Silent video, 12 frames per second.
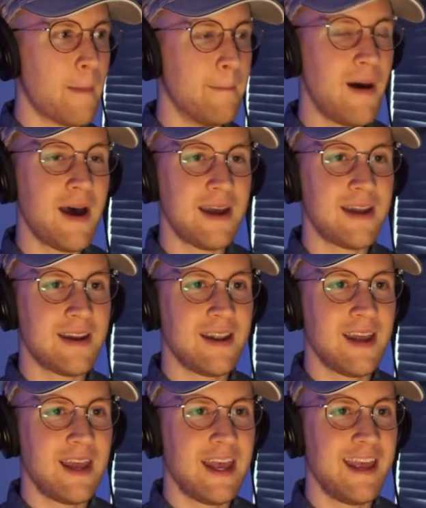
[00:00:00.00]
But
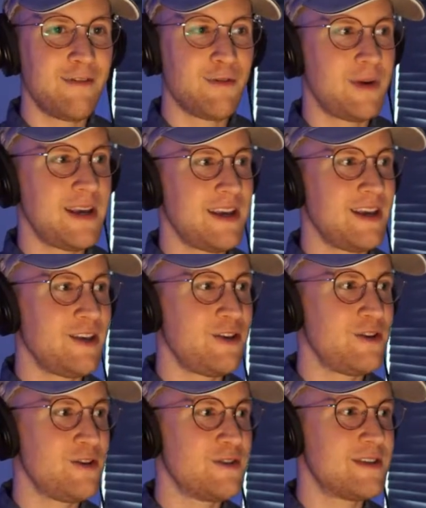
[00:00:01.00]
if we
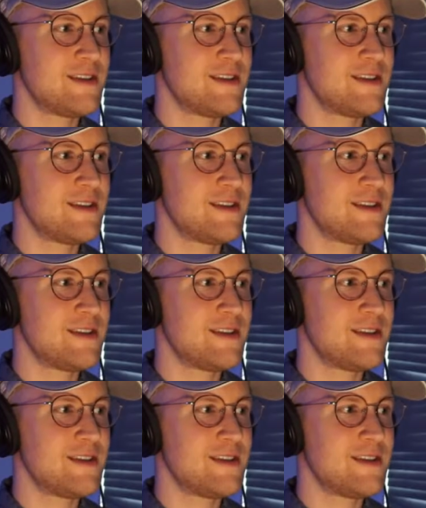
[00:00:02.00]
use